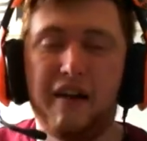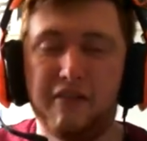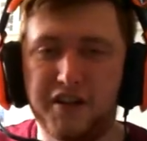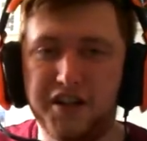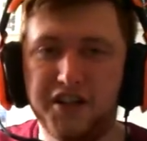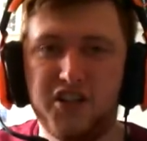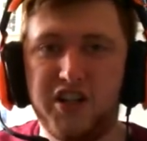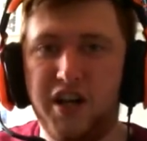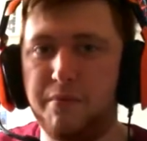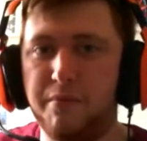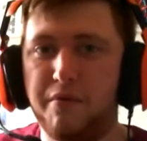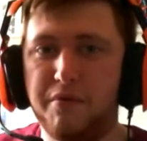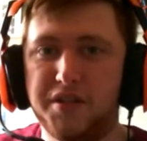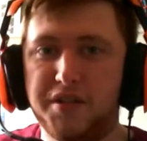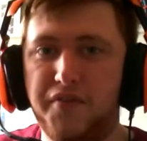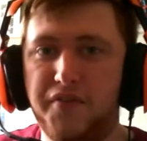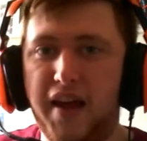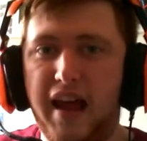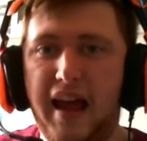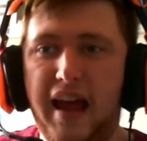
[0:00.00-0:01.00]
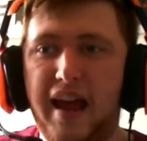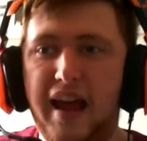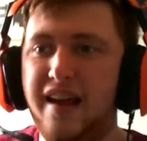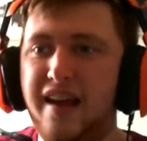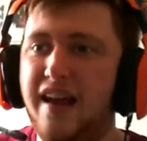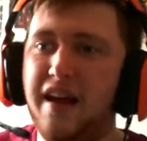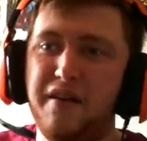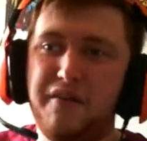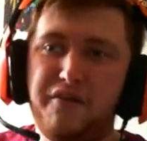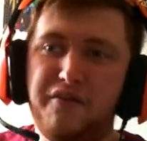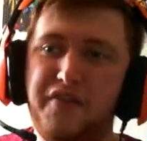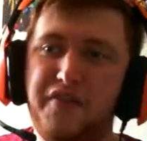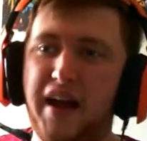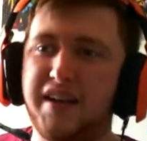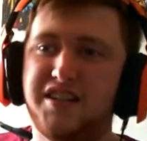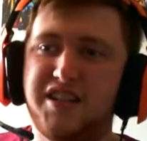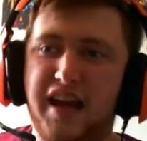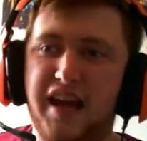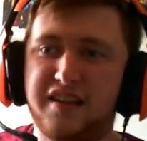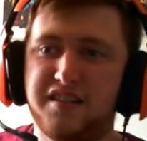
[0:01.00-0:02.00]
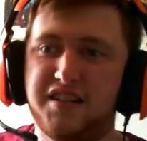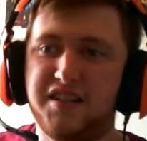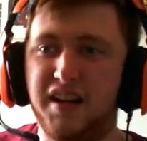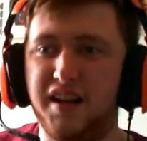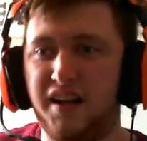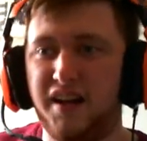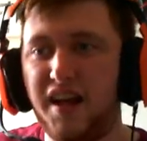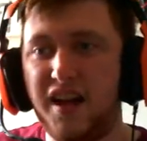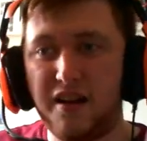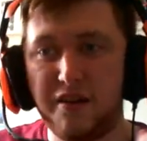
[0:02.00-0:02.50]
Kojima was there. Fantastic.